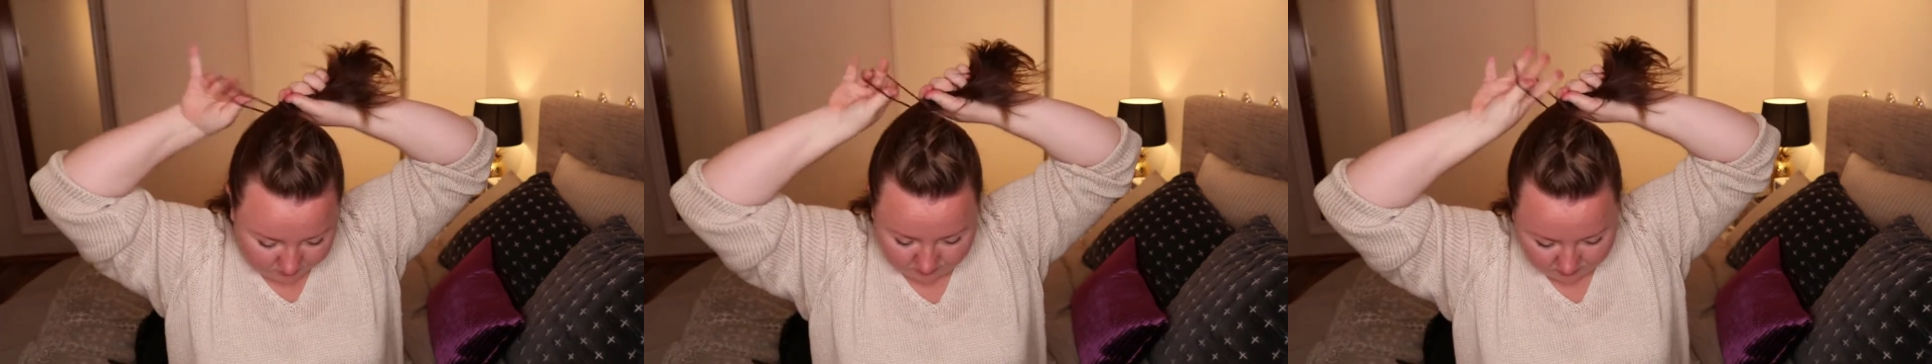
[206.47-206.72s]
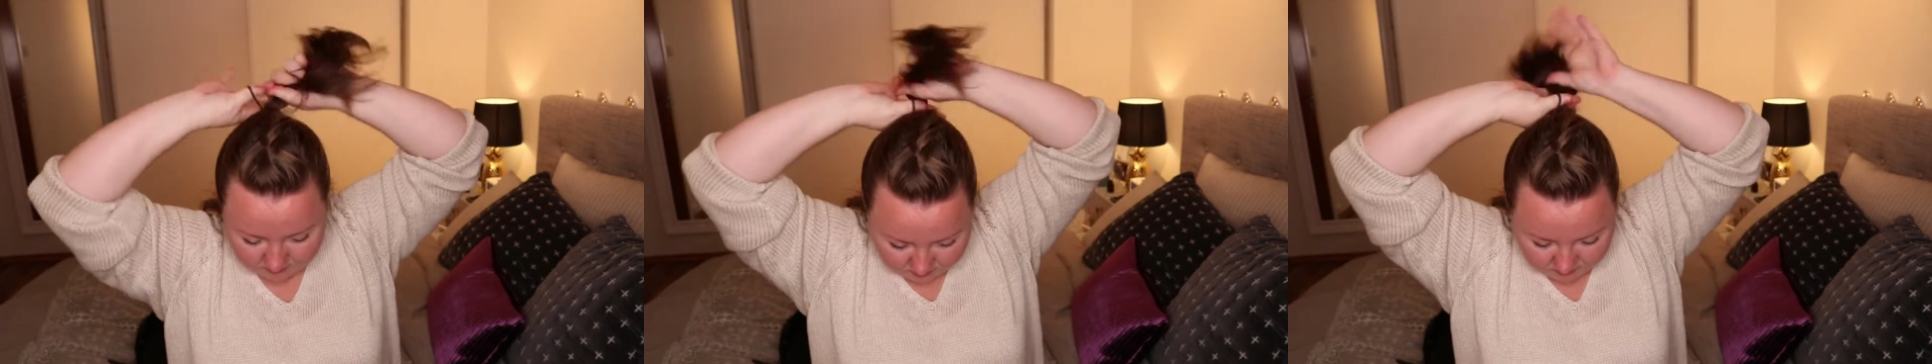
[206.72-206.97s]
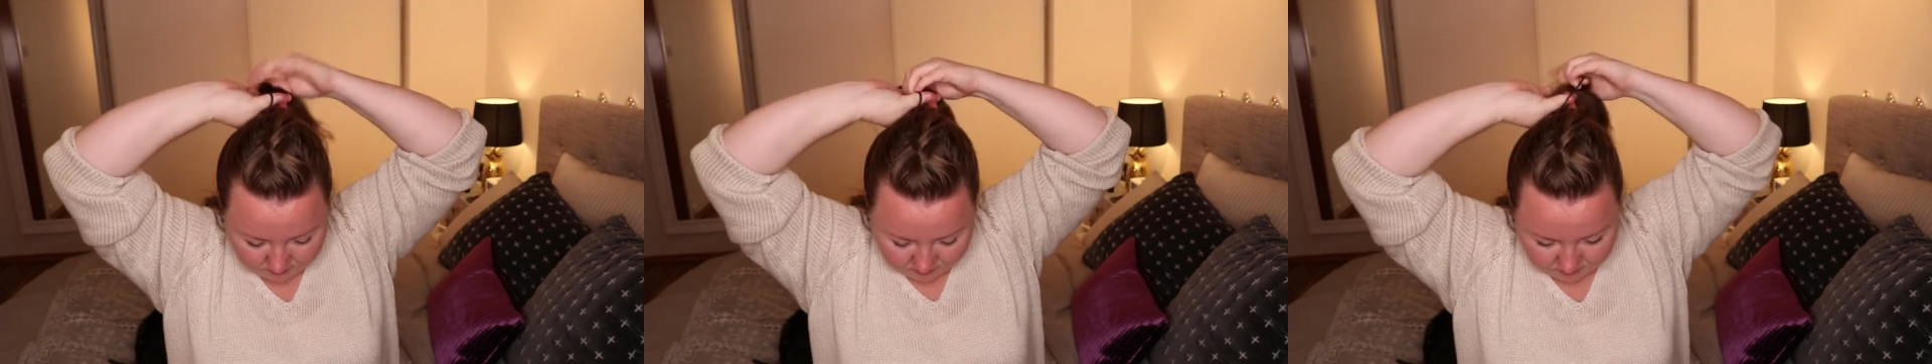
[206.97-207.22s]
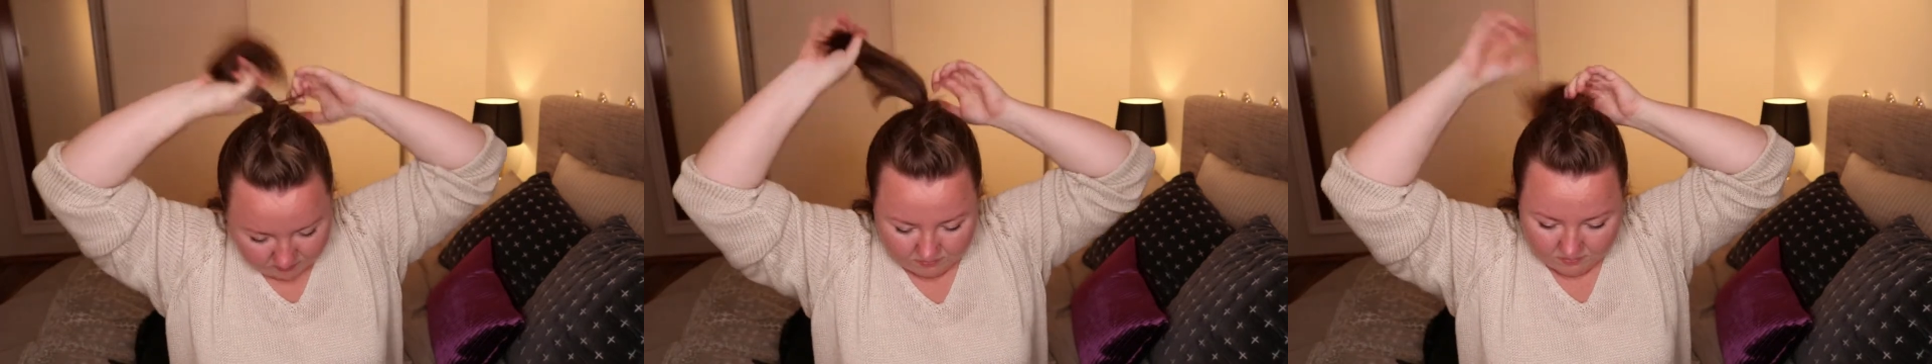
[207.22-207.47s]
in
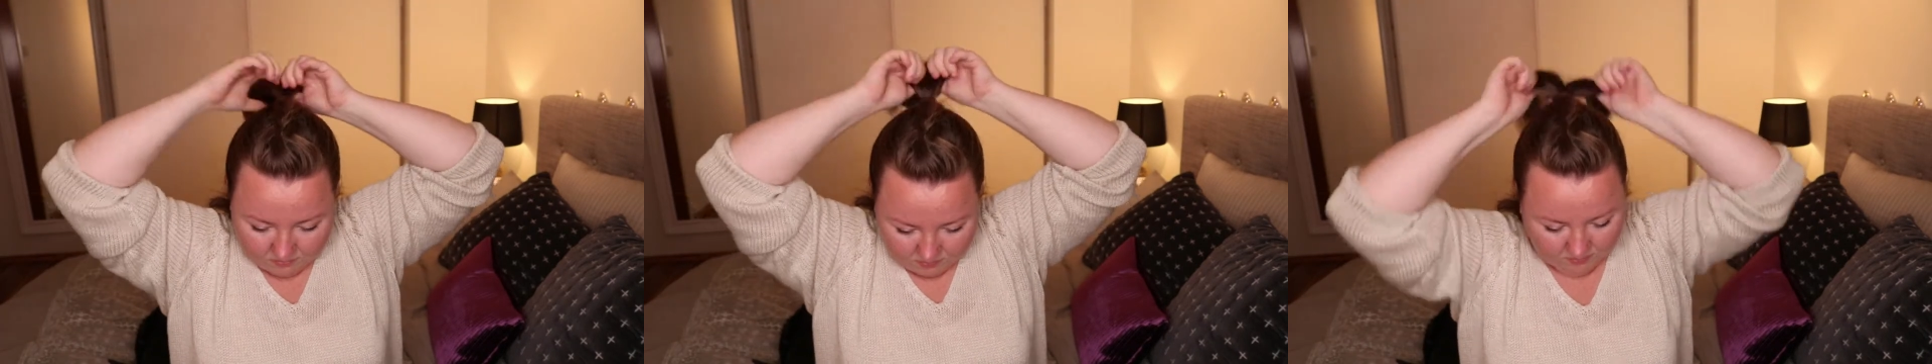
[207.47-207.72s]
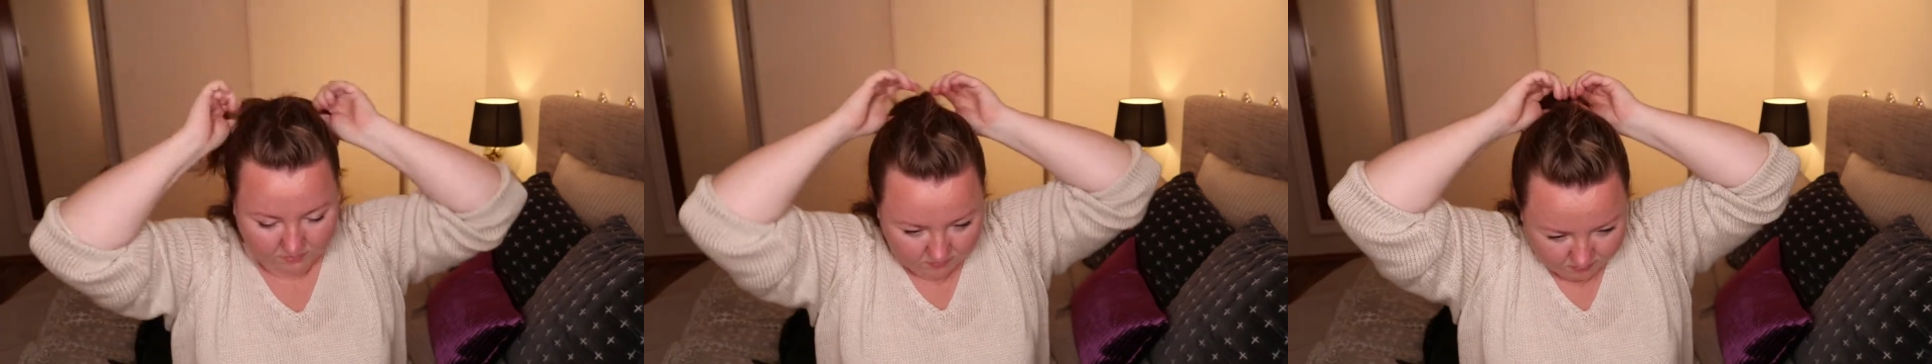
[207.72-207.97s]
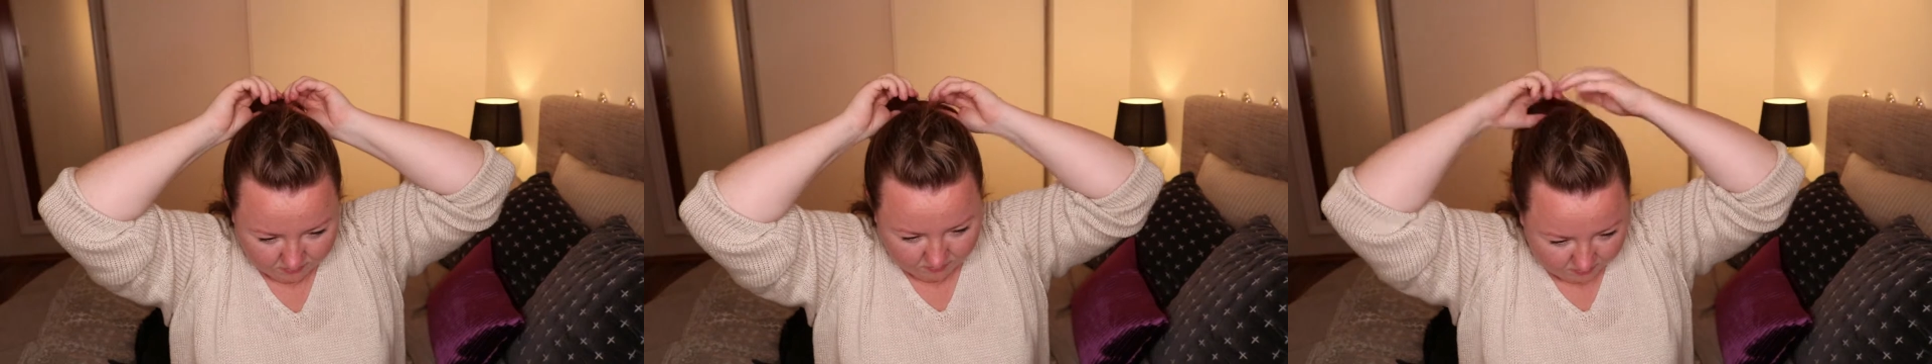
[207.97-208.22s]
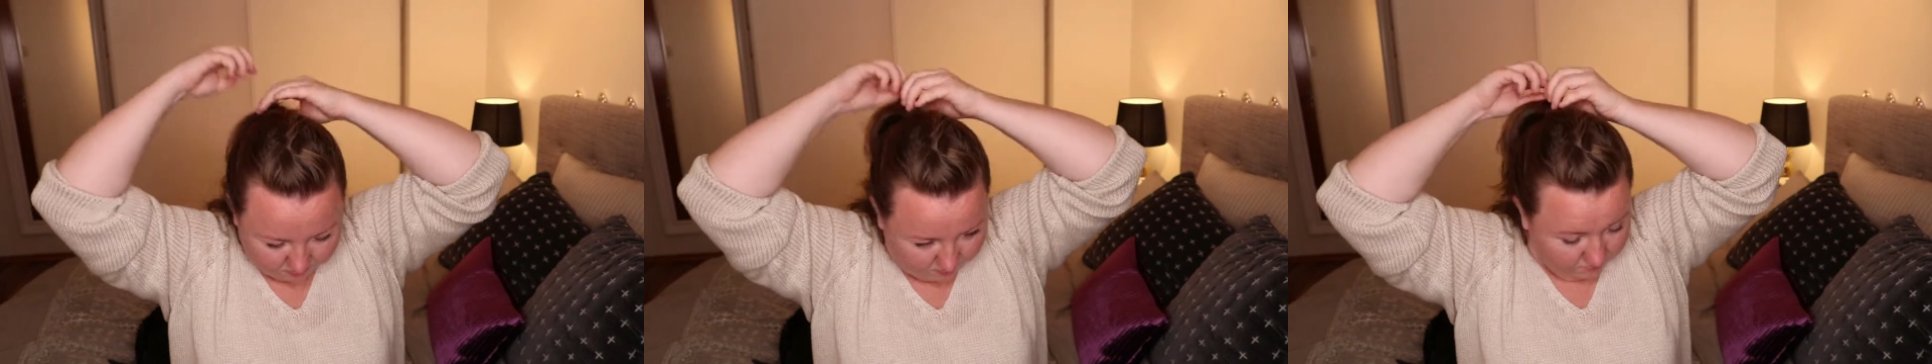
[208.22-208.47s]
a half up,
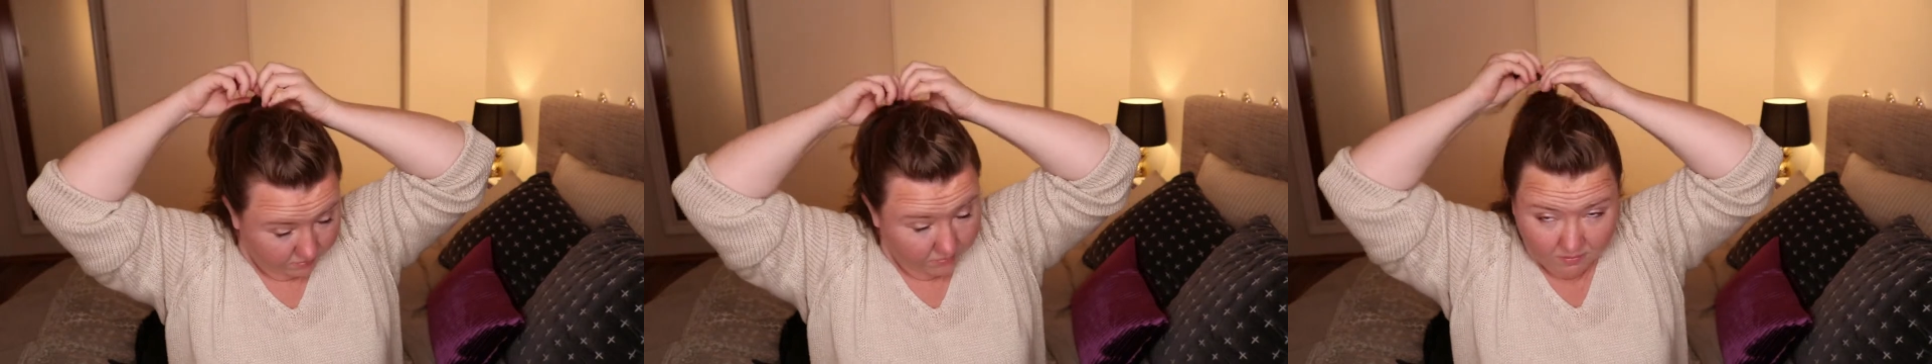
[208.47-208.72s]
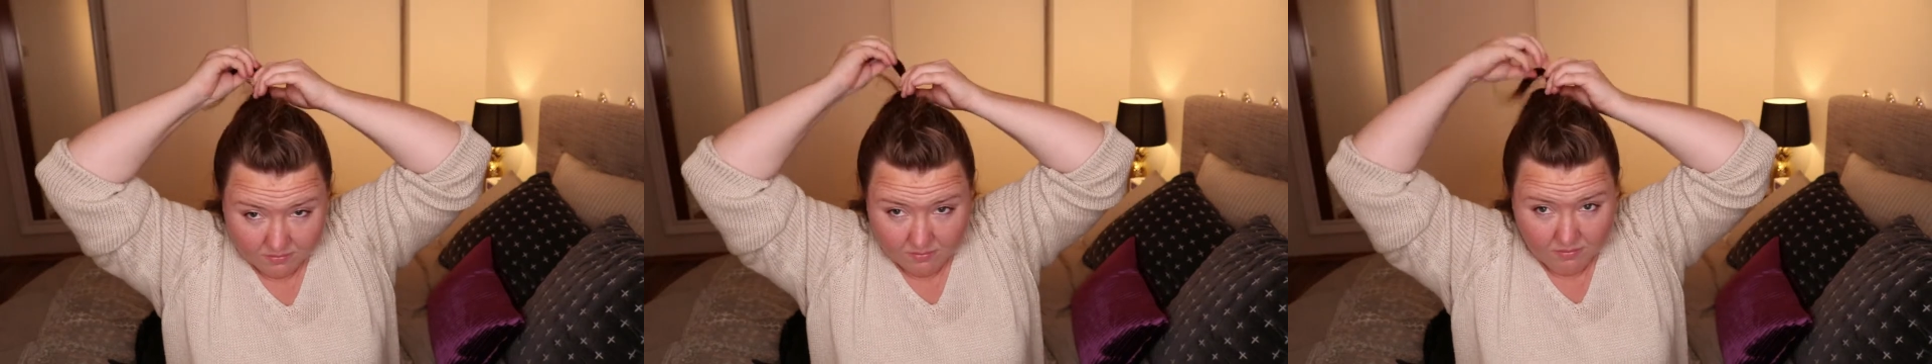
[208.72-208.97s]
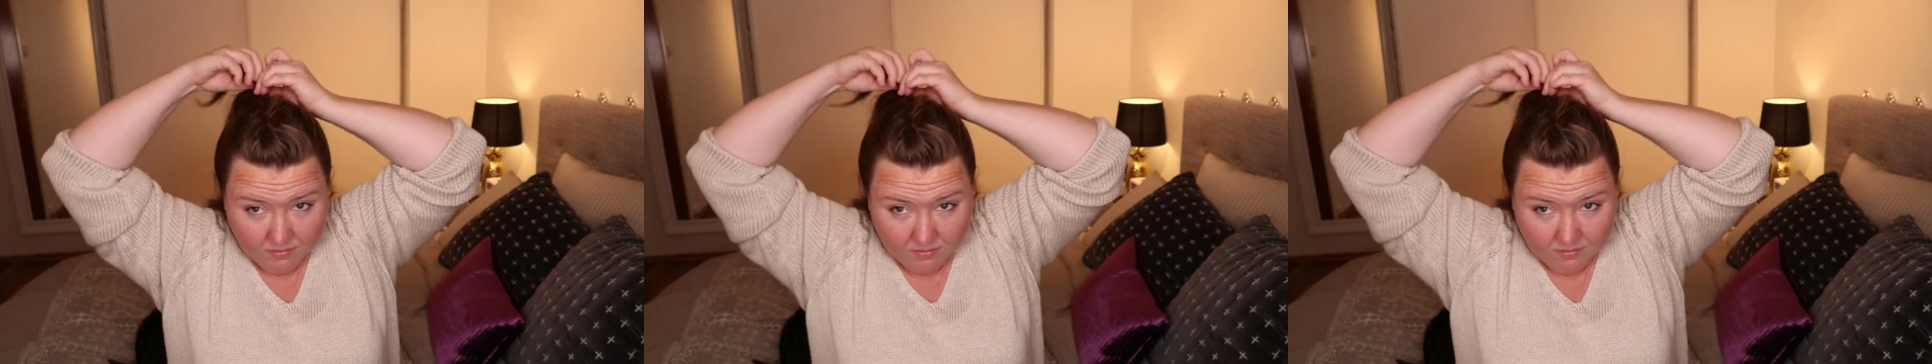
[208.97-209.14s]
half down.